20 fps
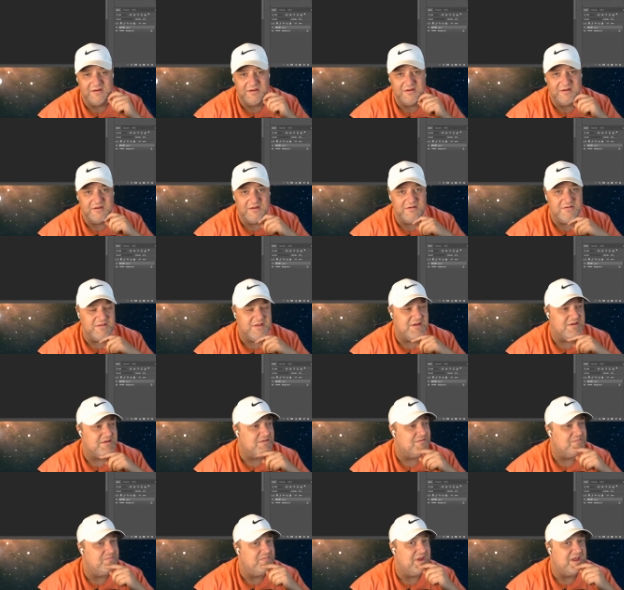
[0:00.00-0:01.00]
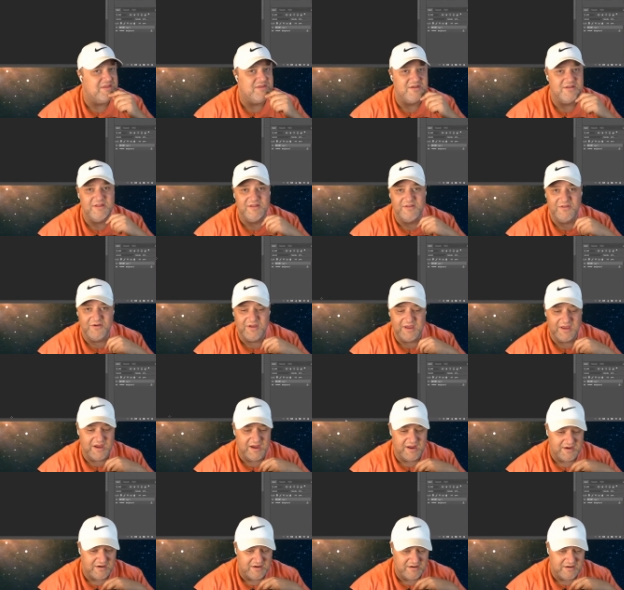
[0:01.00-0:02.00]
You know, that's basically looking
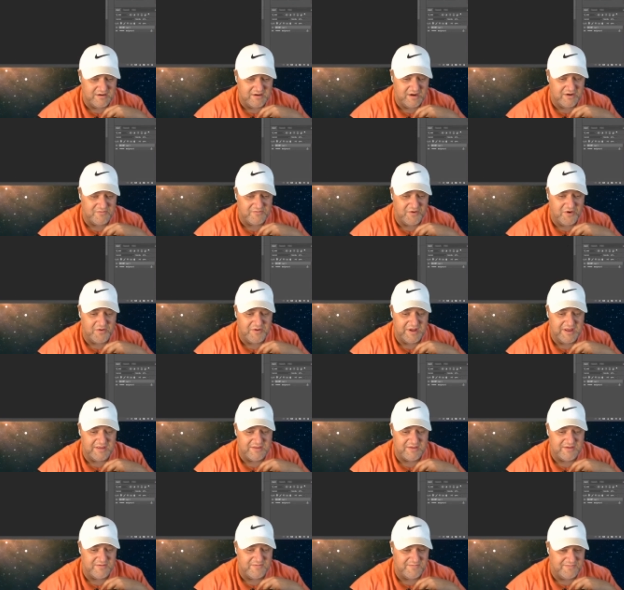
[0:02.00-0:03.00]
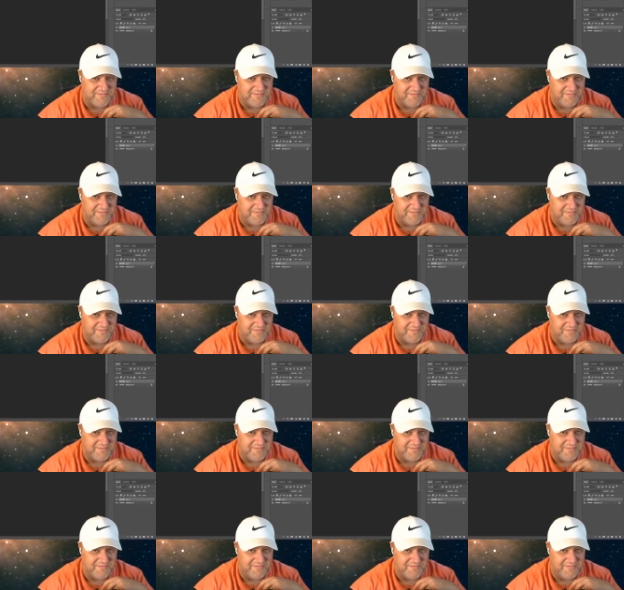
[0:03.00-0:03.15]
at our ROAS of